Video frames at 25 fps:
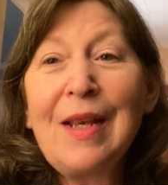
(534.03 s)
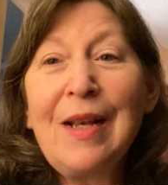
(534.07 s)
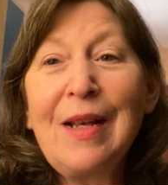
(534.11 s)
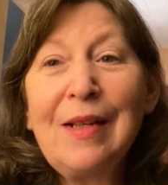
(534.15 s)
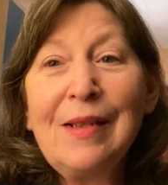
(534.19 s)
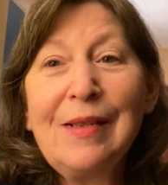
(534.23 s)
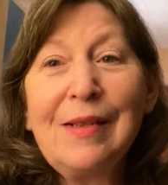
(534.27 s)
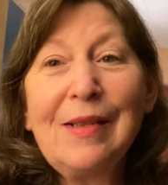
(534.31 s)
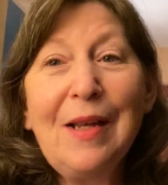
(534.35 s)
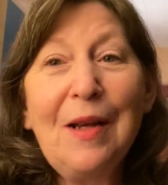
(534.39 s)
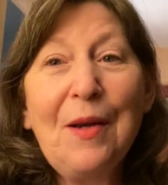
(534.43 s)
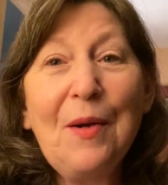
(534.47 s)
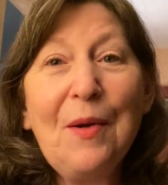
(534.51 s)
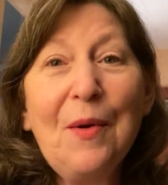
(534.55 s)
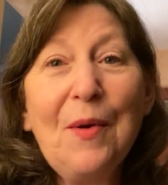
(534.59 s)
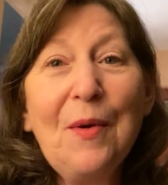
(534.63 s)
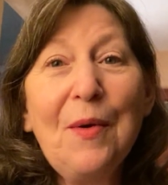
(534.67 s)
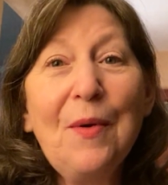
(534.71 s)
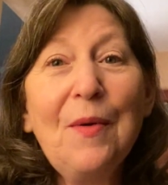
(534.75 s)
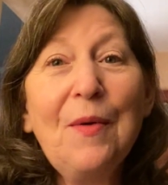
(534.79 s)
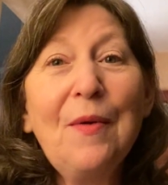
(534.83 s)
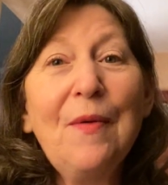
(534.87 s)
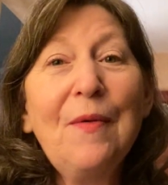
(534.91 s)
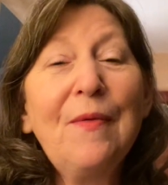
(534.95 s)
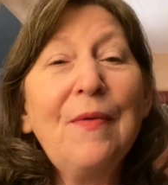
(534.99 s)

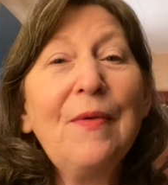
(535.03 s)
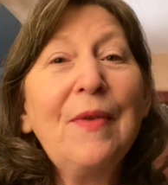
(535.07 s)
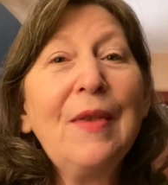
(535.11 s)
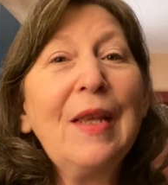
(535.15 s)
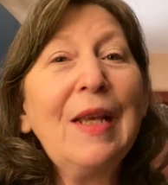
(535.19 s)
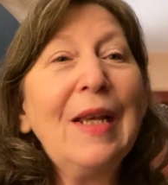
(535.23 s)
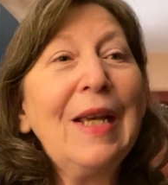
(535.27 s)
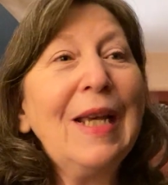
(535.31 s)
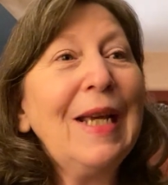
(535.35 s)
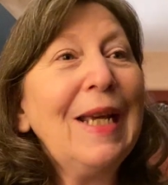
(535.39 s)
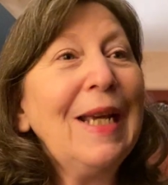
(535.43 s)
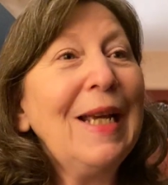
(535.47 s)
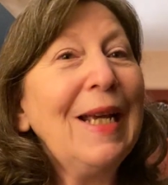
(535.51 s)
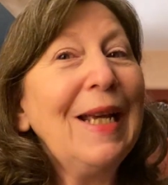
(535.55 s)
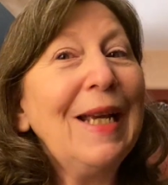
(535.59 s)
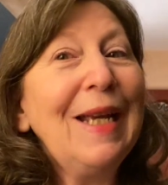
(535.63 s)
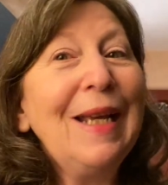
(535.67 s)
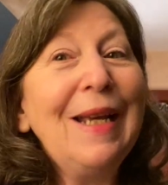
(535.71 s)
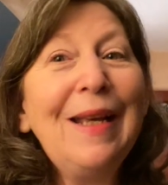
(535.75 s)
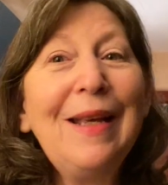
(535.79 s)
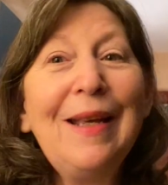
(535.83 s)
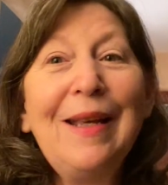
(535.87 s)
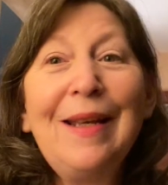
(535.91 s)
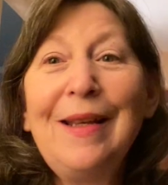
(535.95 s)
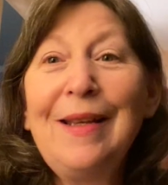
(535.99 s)
So
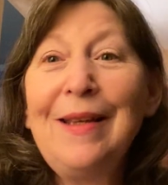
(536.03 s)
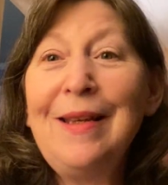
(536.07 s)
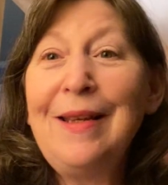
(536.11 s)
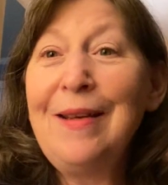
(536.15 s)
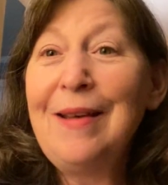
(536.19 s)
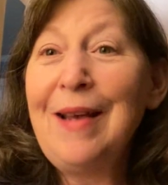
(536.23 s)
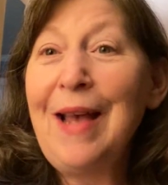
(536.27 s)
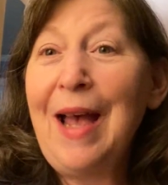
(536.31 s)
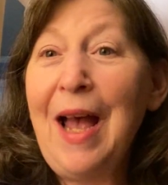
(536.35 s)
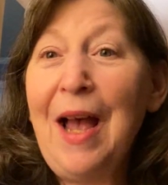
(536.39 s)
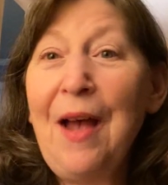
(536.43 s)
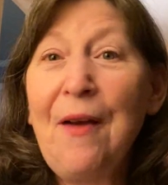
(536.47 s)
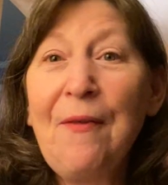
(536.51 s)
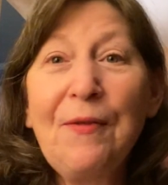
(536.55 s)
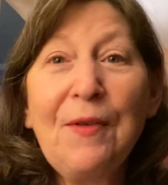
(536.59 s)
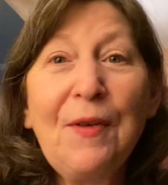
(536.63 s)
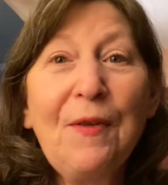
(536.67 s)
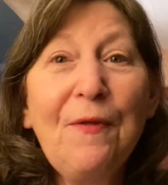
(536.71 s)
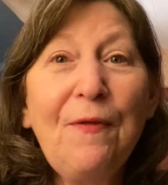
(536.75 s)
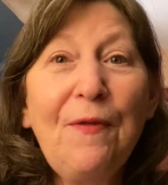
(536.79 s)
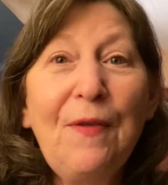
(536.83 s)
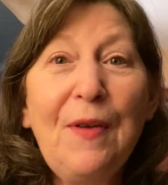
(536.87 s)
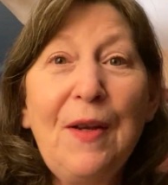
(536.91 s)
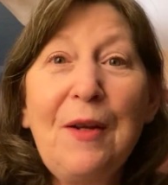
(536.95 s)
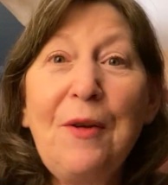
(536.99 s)
you have to
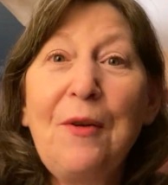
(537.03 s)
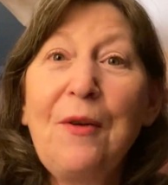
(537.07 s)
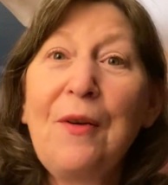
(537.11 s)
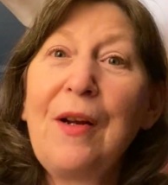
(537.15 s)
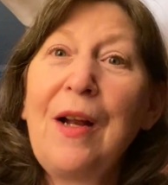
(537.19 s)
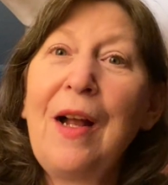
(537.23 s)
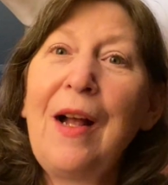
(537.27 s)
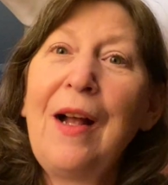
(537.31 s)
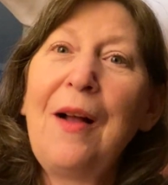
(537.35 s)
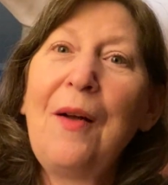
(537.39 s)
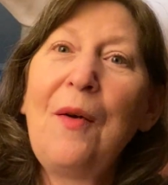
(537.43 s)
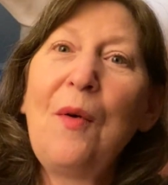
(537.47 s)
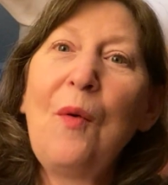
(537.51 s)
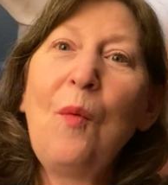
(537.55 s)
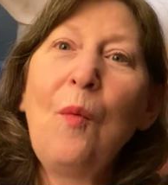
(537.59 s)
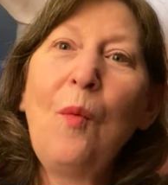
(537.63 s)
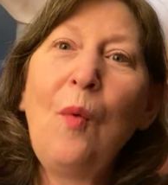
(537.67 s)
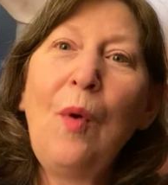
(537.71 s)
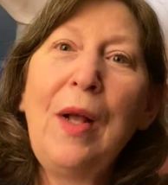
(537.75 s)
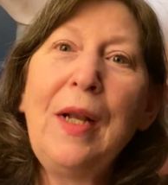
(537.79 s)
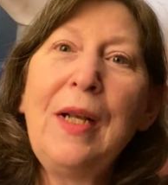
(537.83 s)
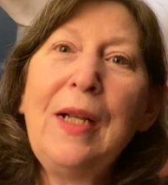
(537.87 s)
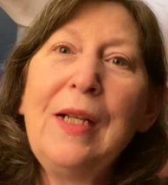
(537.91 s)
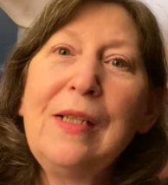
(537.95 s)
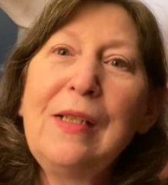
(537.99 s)
figure out
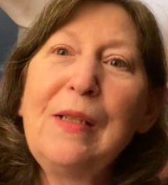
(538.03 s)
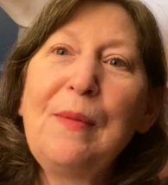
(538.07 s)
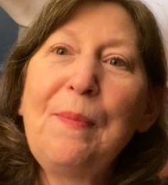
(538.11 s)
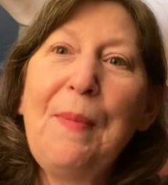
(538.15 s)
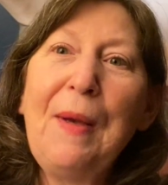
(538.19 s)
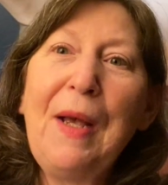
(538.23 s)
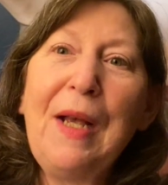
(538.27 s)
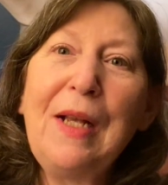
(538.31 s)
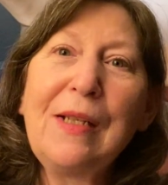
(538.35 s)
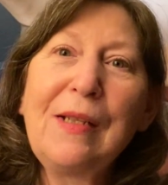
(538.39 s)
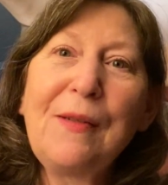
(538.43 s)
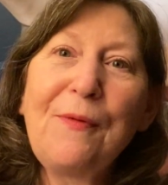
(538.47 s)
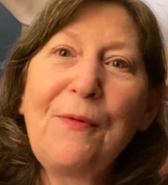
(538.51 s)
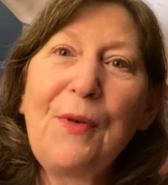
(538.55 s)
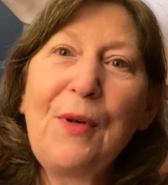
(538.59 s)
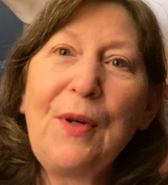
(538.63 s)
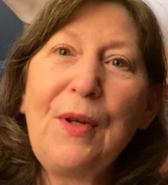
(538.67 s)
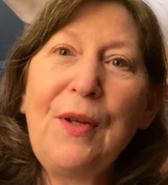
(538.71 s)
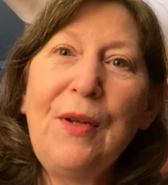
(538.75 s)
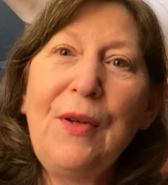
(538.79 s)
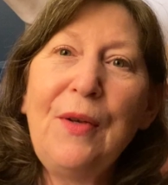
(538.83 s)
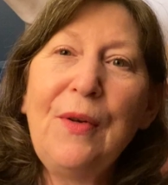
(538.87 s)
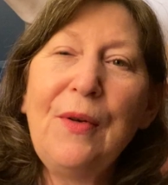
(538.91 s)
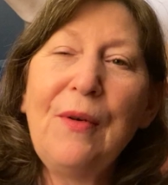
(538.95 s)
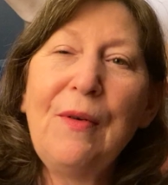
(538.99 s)
what is best for
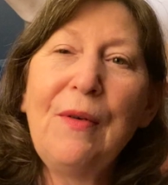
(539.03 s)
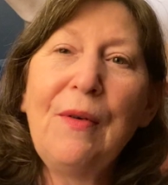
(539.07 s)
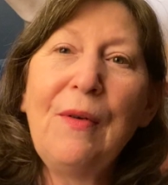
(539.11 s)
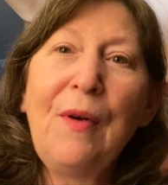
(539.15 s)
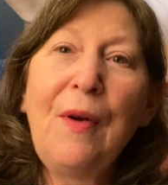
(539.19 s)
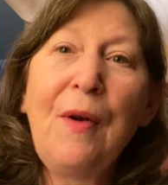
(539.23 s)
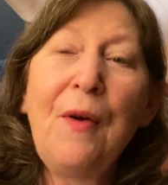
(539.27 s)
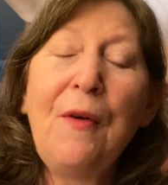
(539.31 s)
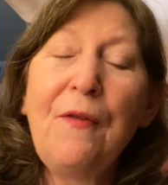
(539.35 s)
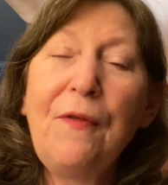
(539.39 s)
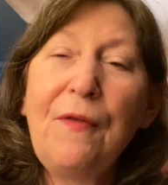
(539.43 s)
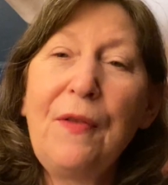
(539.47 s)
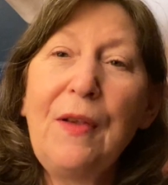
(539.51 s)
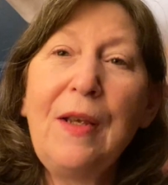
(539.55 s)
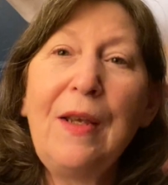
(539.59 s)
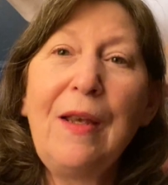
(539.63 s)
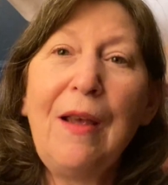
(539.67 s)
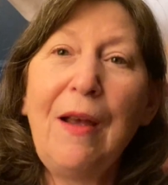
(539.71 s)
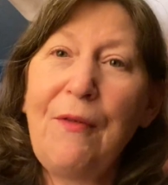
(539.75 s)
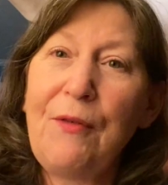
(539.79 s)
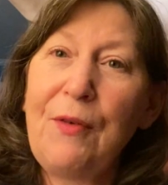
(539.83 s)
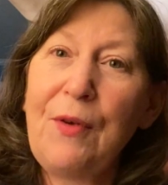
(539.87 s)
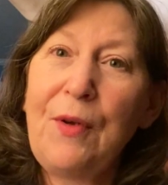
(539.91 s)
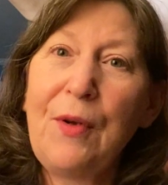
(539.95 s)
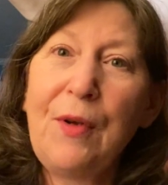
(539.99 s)
you. Hopefully, you
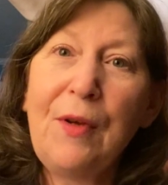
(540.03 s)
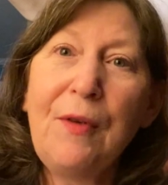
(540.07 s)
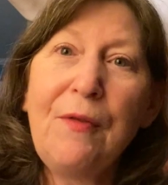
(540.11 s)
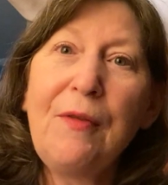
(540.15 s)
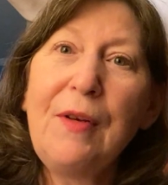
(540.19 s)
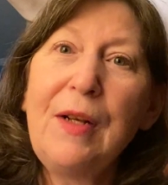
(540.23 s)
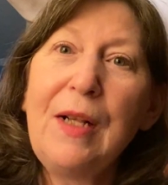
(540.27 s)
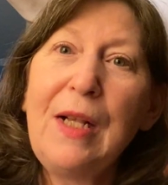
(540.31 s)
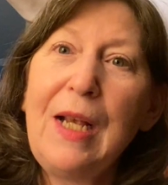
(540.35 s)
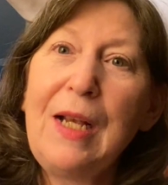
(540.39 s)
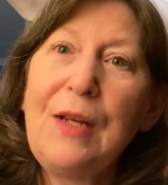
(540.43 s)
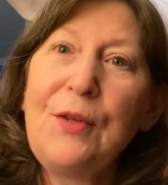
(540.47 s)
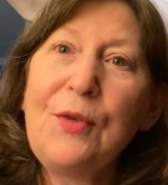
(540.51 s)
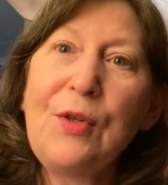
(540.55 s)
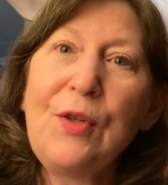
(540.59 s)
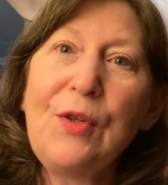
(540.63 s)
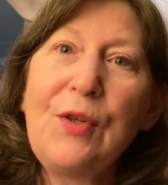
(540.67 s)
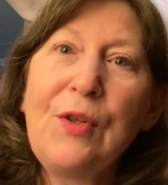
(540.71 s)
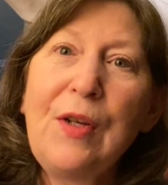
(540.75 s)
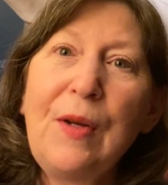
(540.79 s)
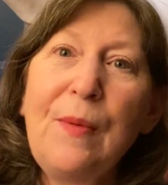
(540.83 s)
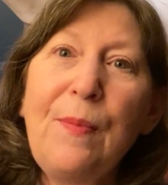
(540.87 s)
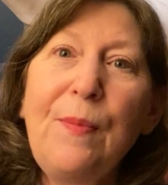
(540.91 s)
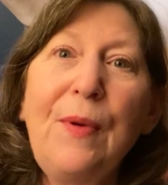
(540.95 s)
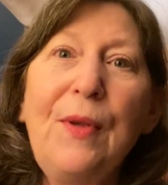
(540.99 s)
have a good
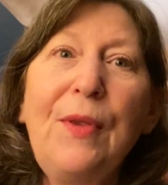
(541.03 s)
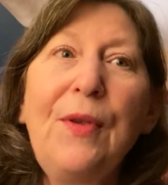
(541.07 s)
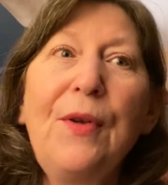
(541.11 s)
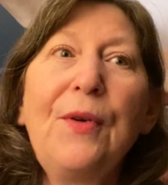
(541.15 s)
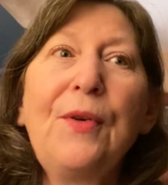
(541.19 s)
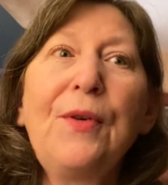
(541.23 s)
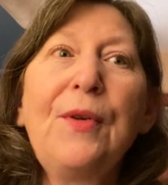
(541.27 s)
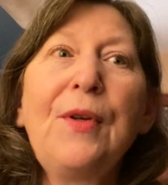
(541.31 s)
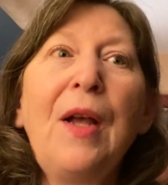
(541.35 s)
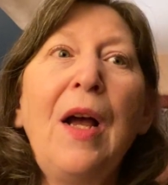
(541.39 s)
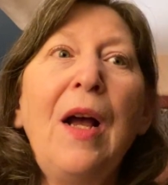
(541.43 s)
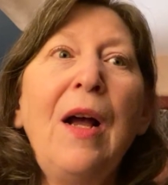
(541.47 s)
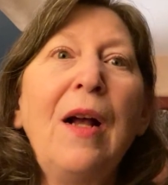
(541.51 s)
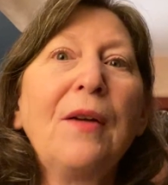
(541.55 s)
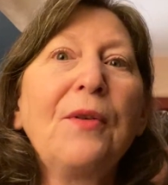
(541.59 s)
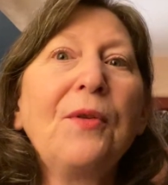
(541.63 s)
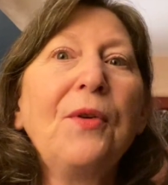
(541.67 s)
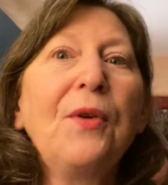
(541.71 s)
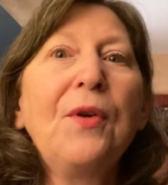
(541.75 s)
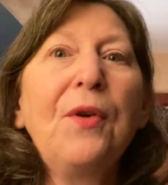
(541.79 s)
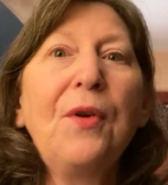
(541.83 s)
relationship with your doctor.